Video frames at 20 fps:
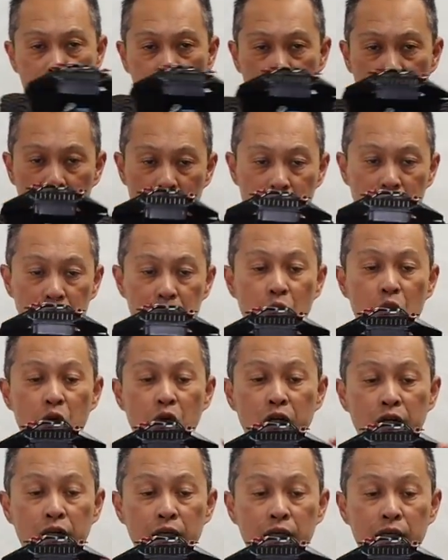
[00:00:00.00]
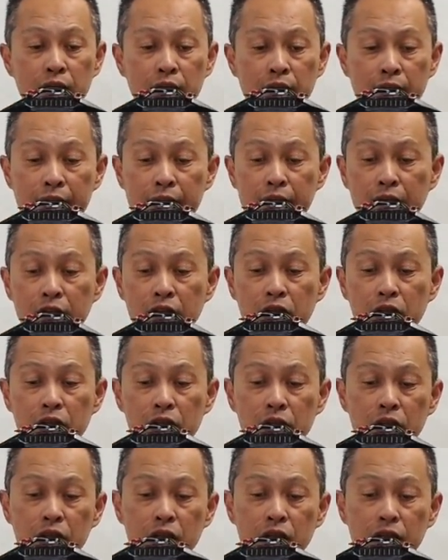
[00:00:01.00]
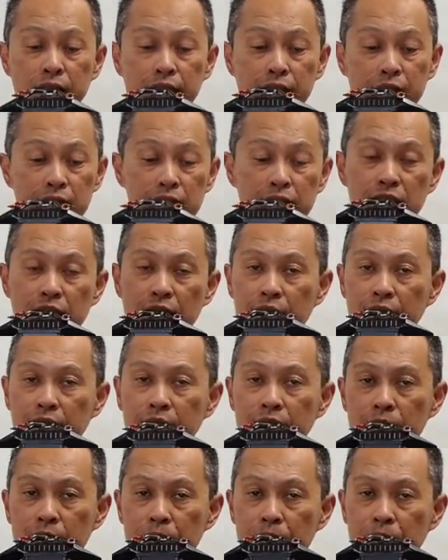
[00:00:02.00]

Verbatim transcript: uh, more angle on the inside